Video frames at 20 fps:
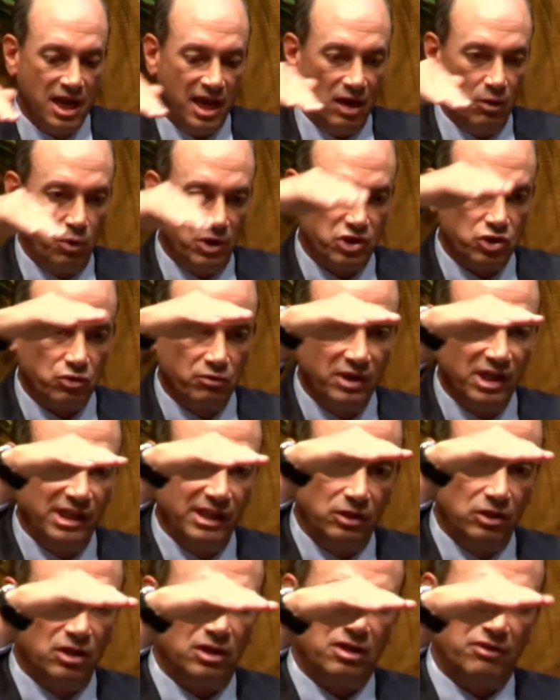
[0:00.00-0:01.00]
And what you're
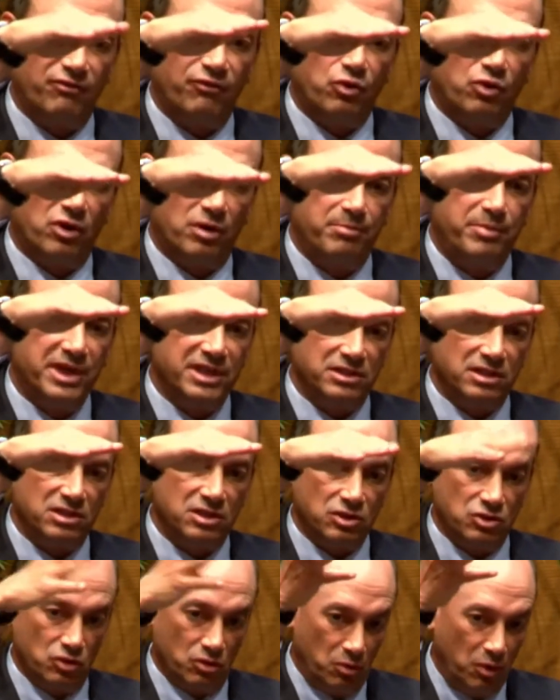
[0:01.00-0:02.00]
really looking for are
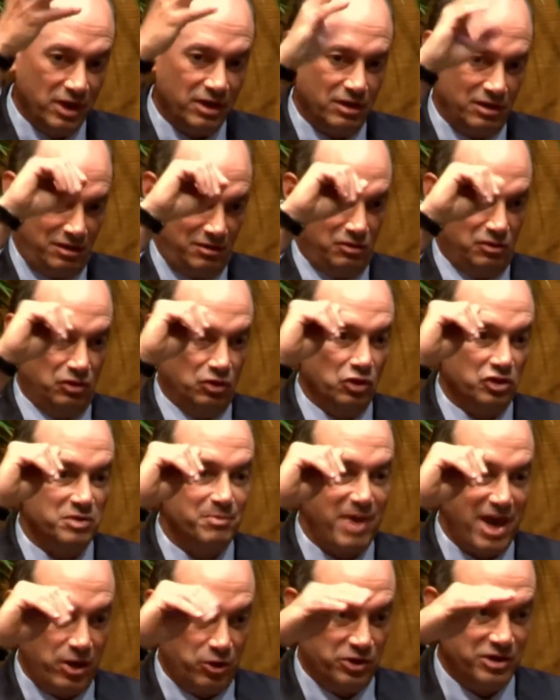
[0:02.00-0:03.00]
businesses, or what looks
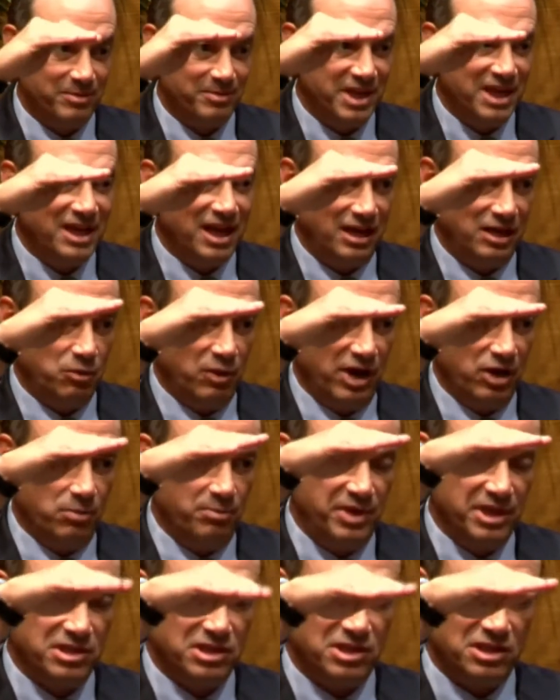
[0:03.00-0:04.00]
better to me anyway, are
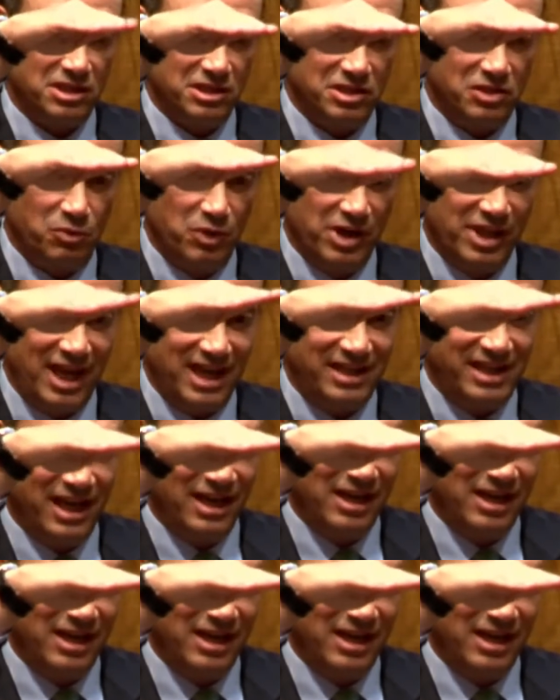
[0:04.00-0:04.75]
businesses where that